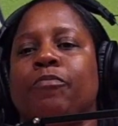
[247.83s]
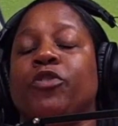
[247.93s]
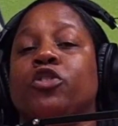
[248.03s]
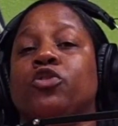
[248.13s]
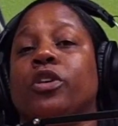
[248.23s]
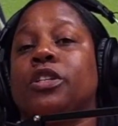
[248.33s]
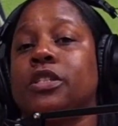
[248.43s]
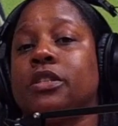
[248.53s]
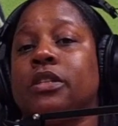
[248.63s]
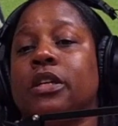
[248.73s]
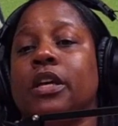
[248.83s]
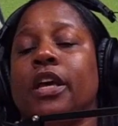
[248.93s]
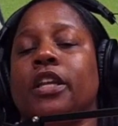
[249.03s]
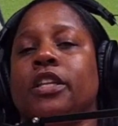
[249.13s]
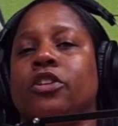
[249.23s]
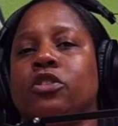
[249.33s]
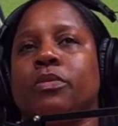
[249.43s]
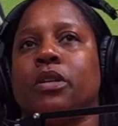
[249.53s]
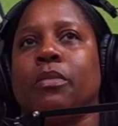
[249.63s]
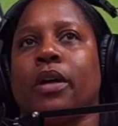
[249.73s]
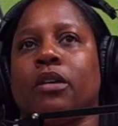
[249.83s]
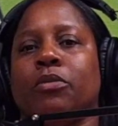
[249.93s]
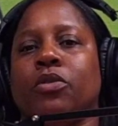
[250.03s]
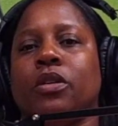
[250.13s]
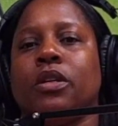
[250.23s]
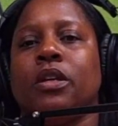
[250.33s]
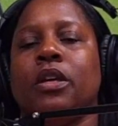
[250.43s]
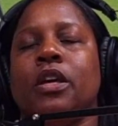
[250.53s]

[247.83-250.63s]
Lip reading: destruction and detriment in my community,